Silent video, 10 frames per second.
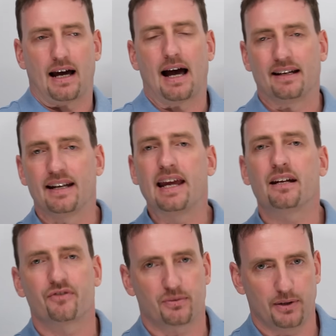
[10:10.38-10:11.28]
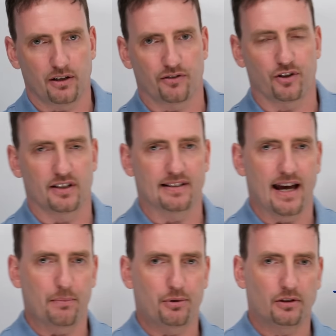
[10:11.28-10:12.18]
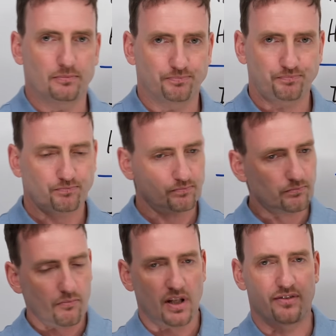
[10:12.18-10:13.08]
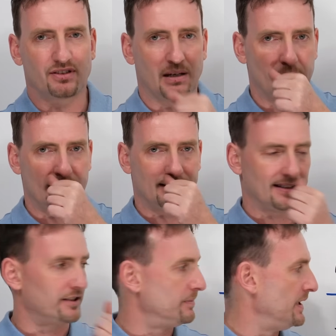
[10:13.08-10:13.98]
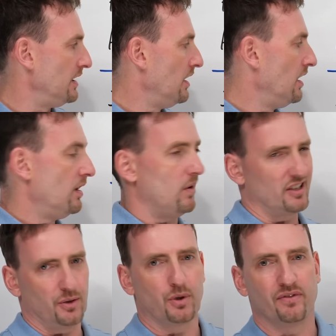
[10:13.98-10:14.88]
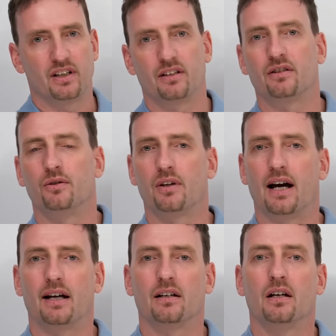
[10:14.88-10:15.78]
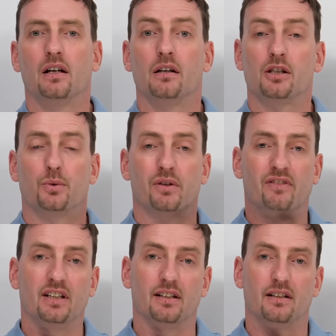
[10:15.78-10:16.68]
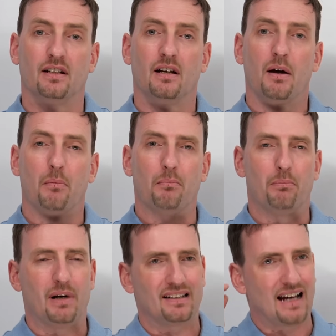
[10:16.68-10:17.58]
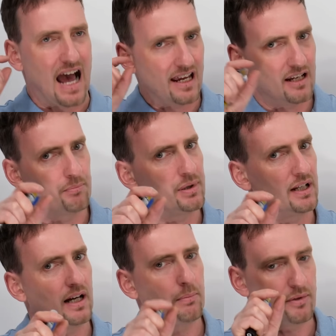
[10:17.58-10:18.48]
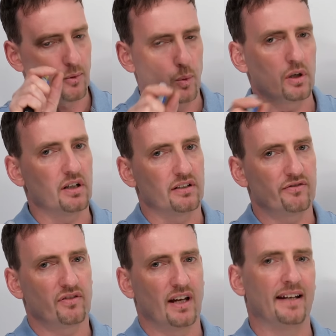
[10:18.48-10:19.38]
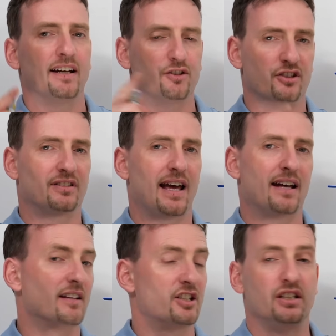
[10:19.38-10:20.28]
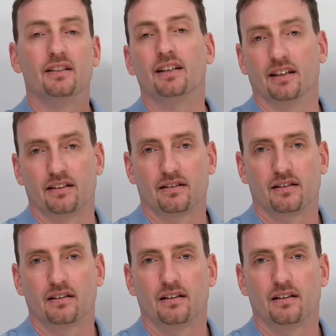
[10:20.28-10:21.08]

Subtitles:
A native speaker, for example, if somebody says to me, well, she would have needed to do that, she would have needed. But I can pick up the would have and understand that she didn't.